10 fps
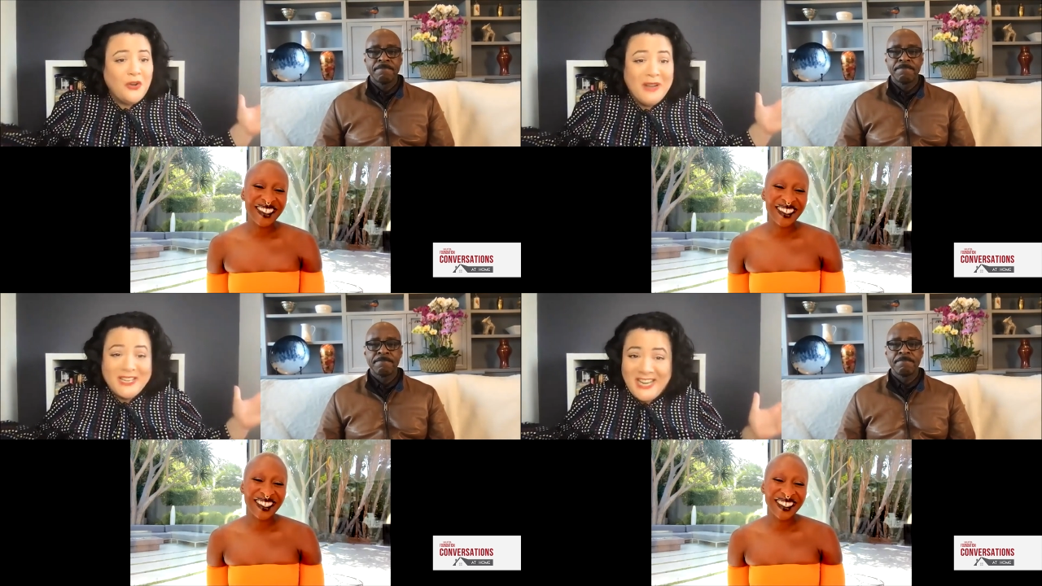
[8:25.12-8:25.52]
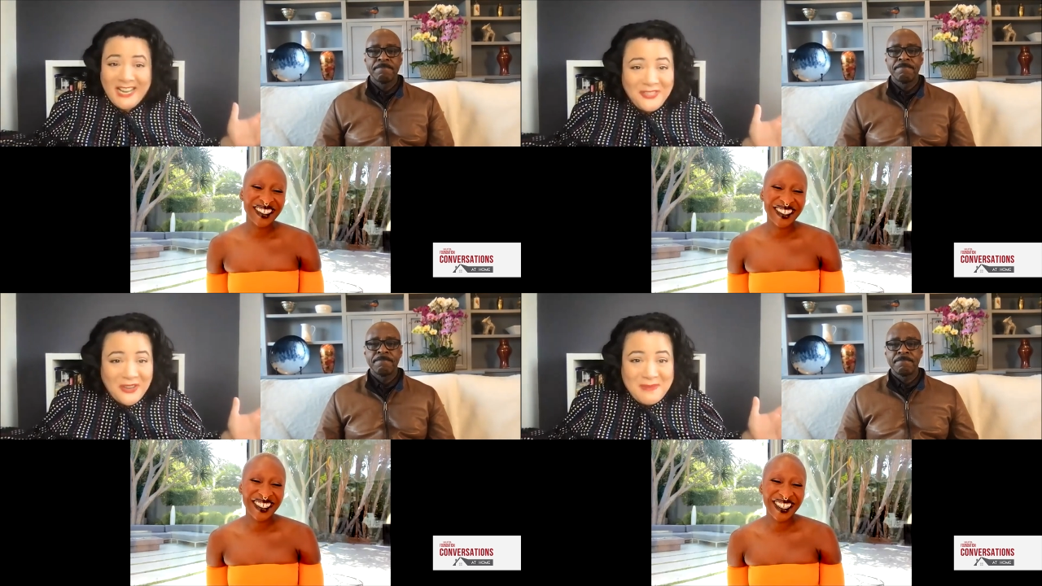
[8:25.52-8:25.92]
Speaker 1: so much
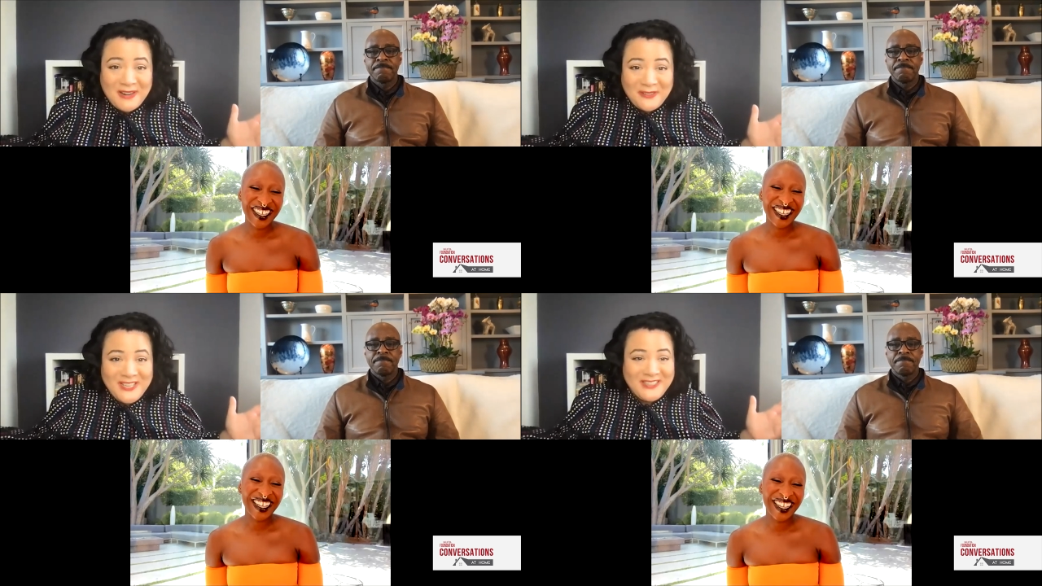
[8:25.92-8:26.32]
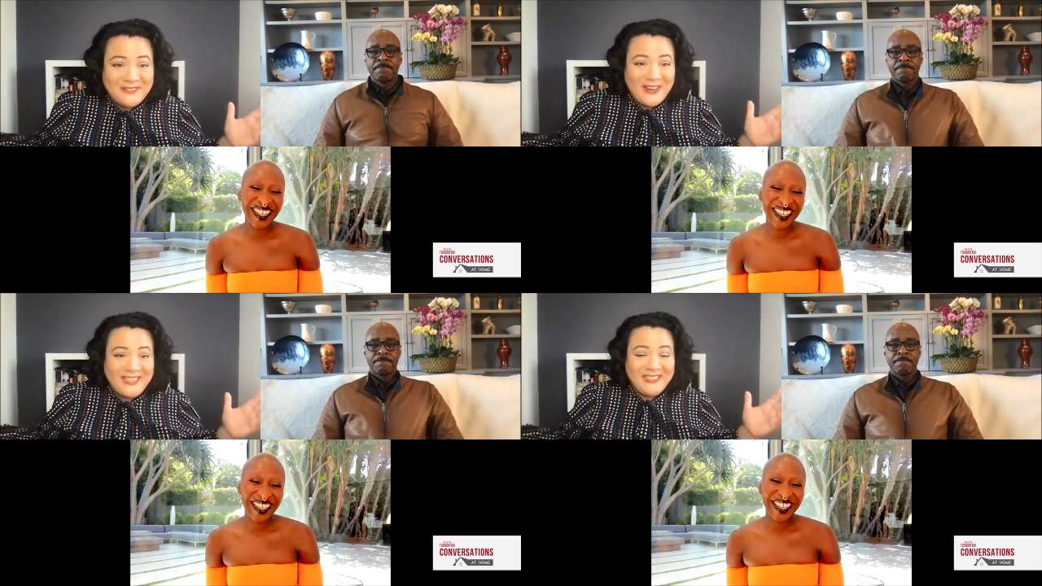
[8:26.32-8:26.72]
out there about
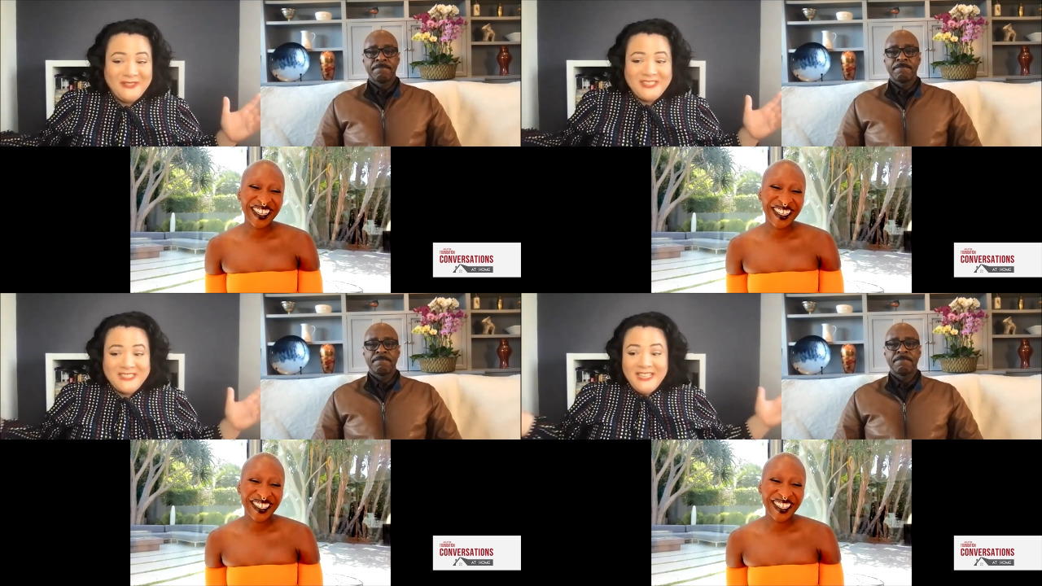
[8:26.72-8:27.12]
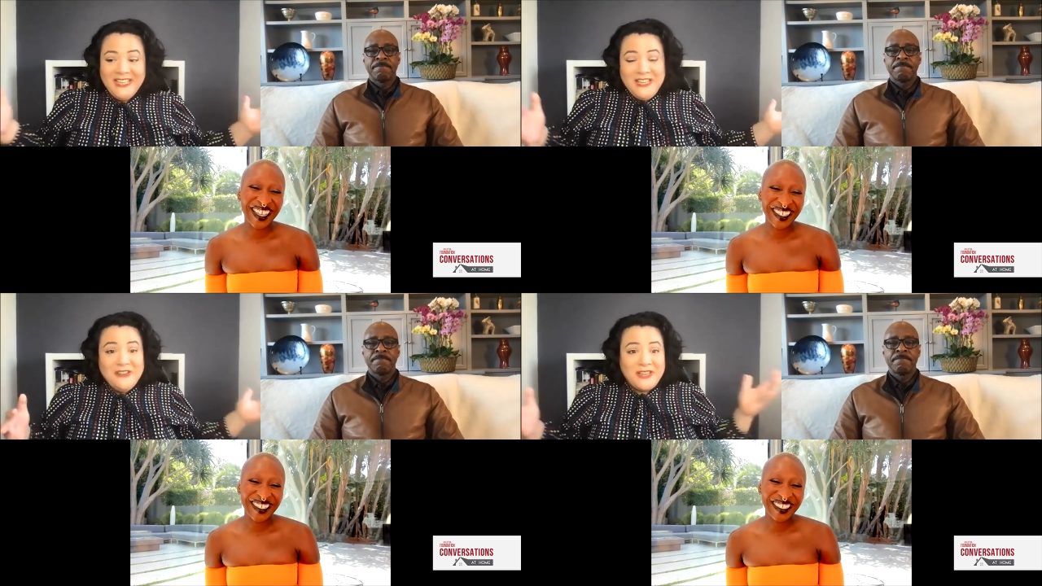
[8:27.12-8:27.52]
Aretha Franklin, which
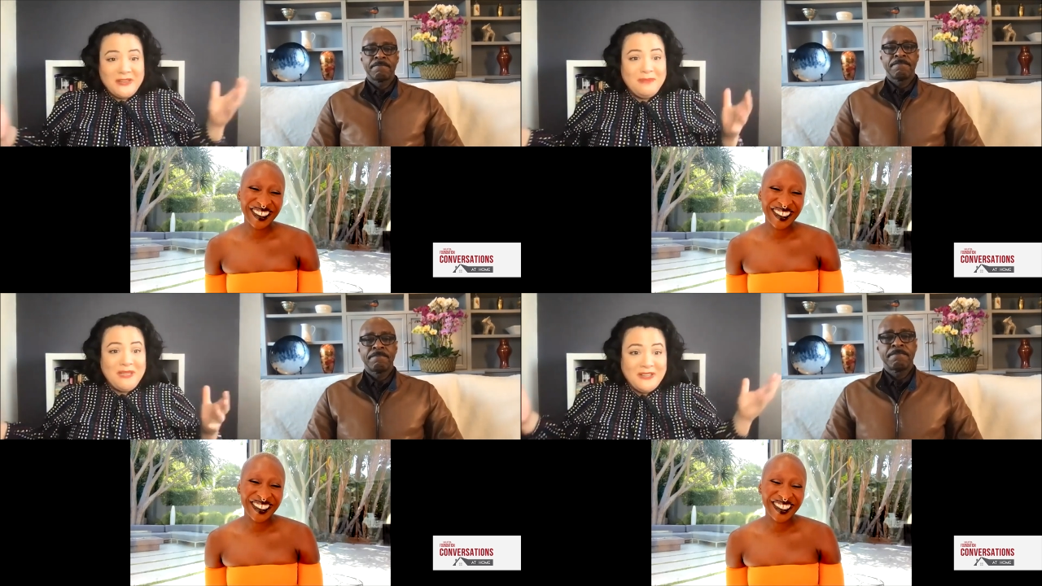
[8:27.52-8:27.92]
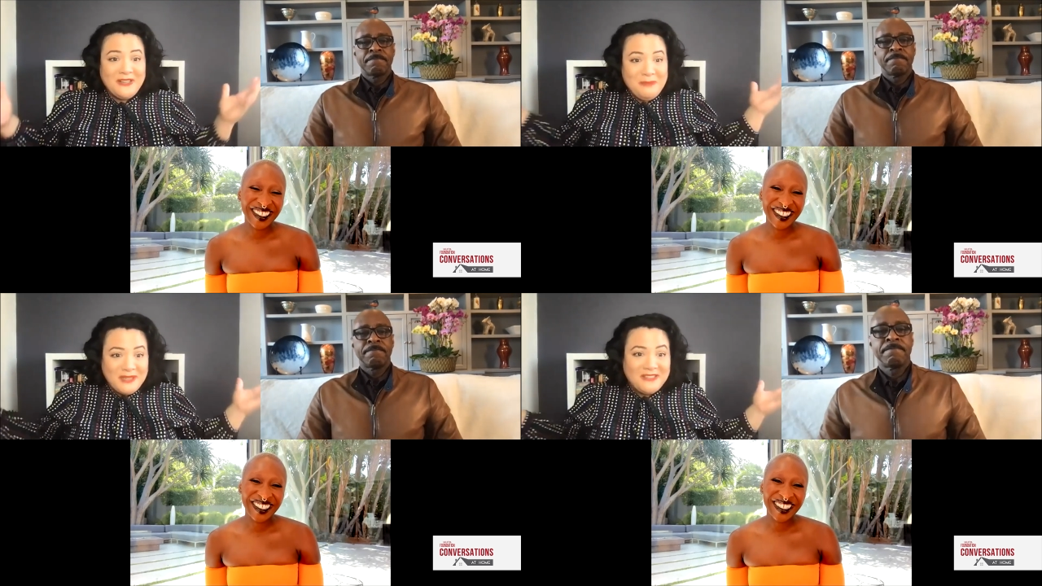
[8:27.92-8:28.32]
you know can be
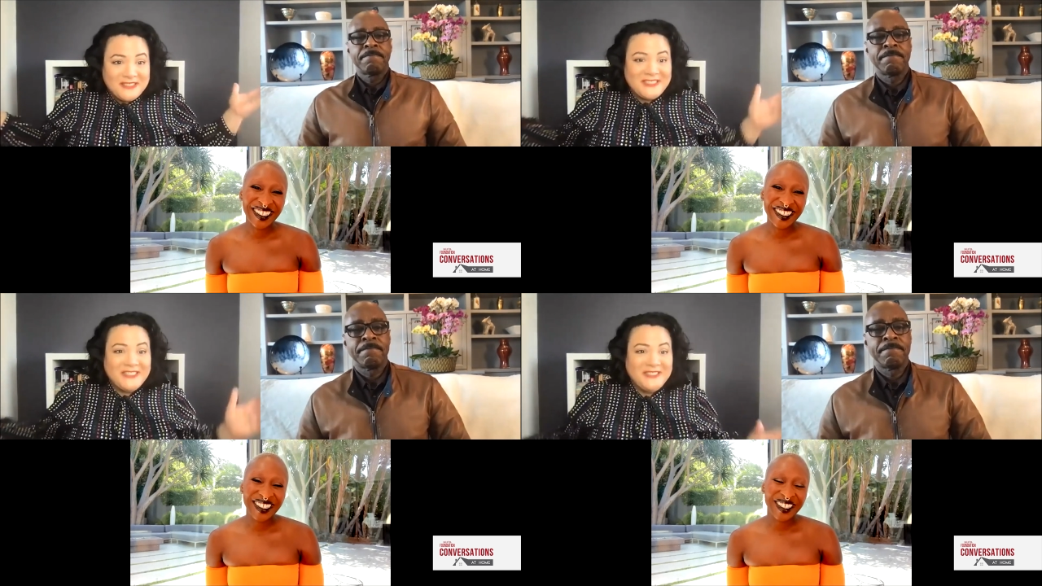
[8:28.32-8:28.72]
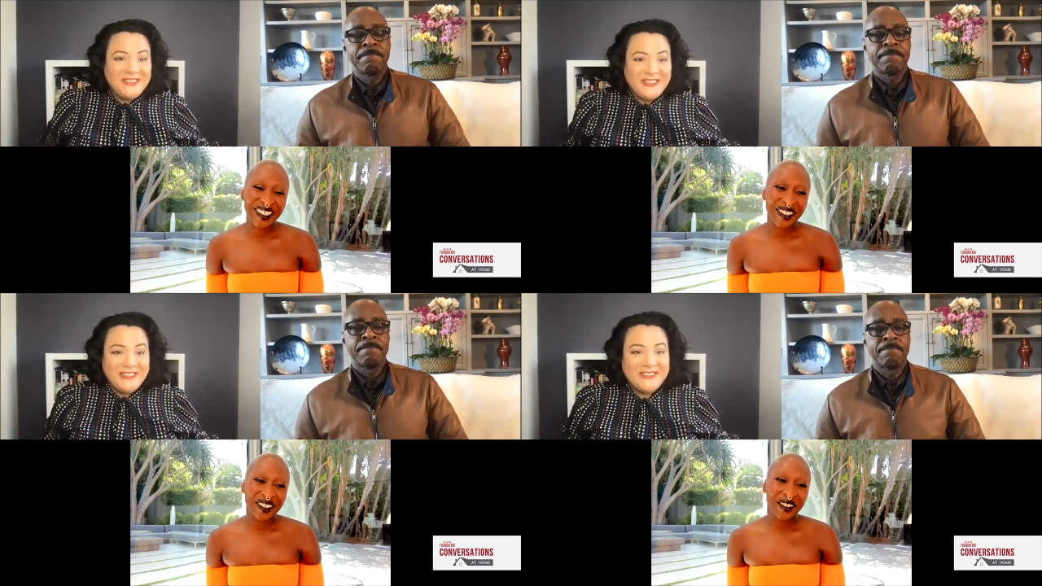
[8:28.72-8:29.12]
good, but also
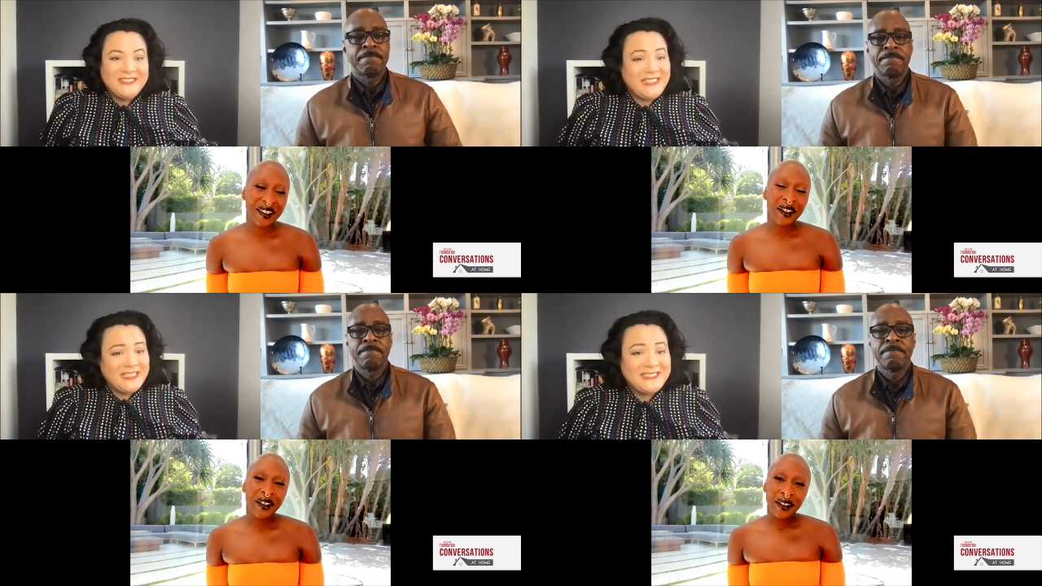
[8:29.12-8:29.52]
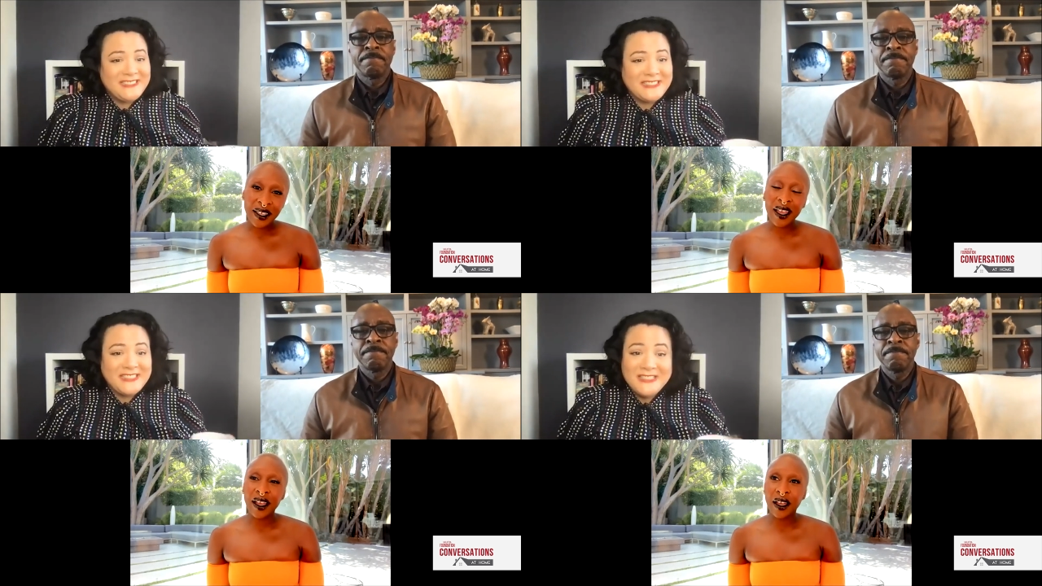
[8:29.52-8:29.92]
you know it's that's
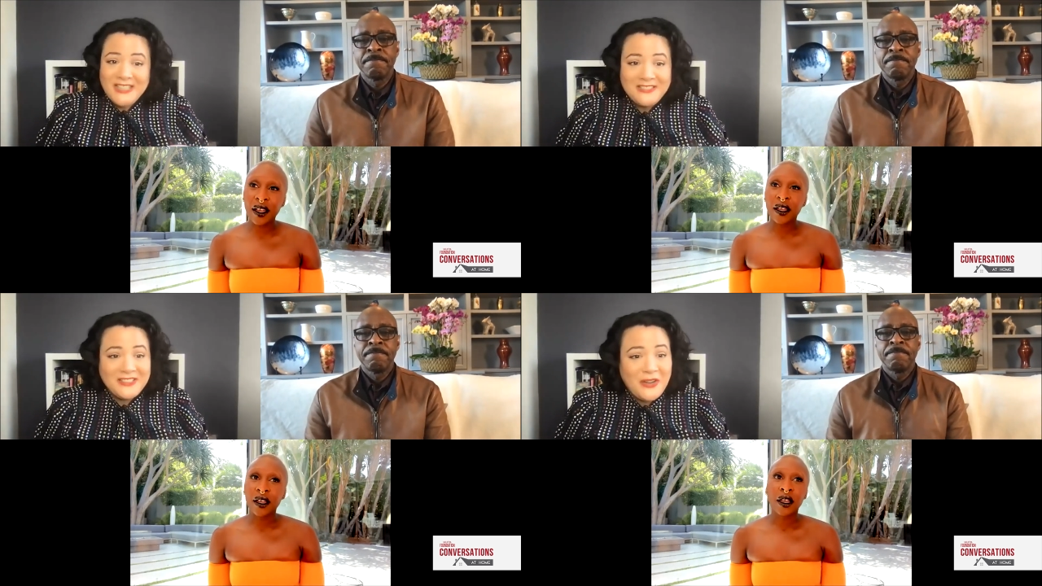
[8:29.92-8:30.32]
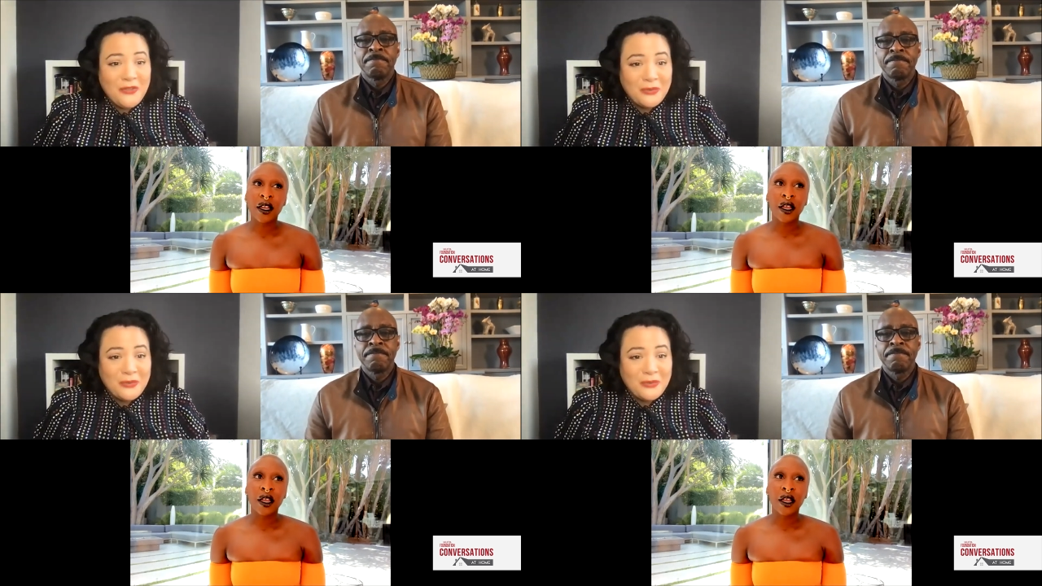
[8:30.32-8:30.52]
that's yeah. go